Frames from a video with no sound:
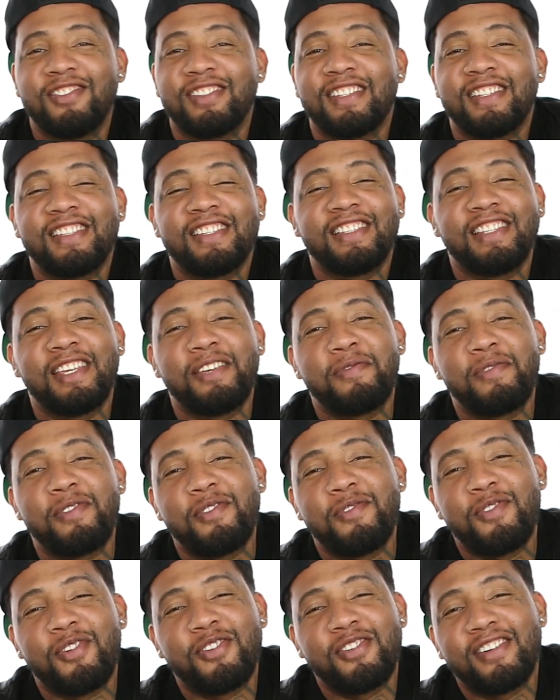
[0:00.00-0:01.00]
went to sleep
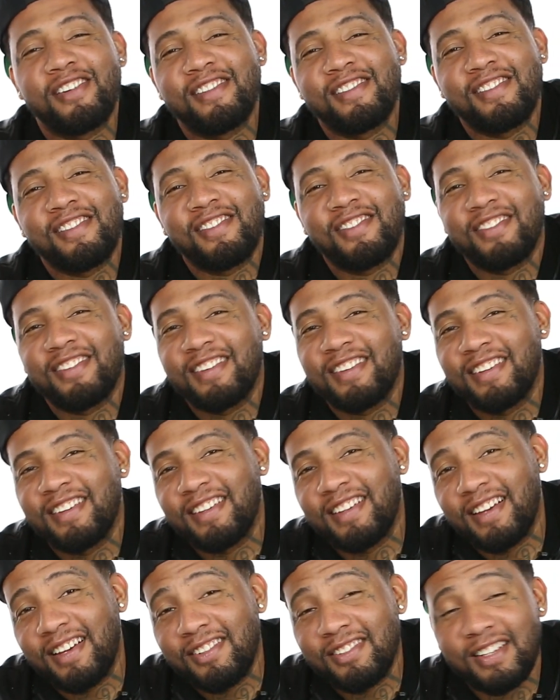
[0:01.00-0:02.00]
and woke up.
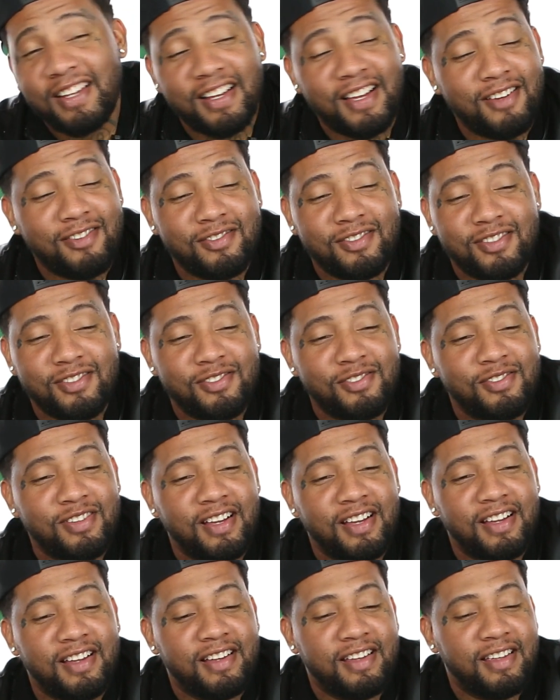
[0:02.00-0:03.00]
Like I, like I was too
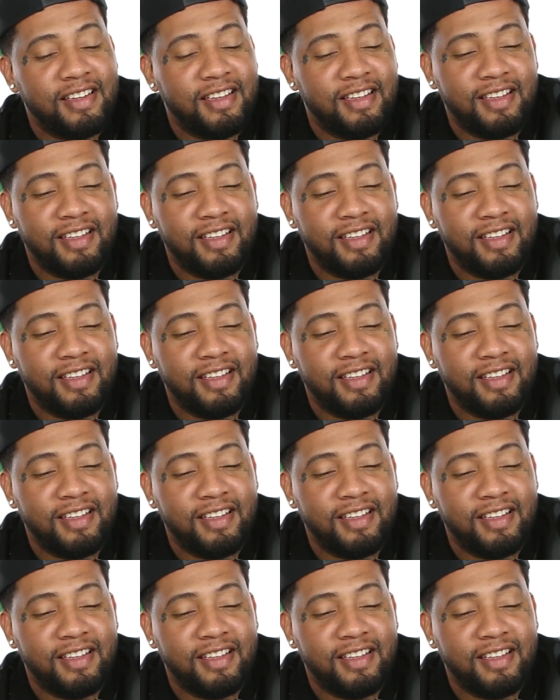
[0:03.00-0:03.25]
high.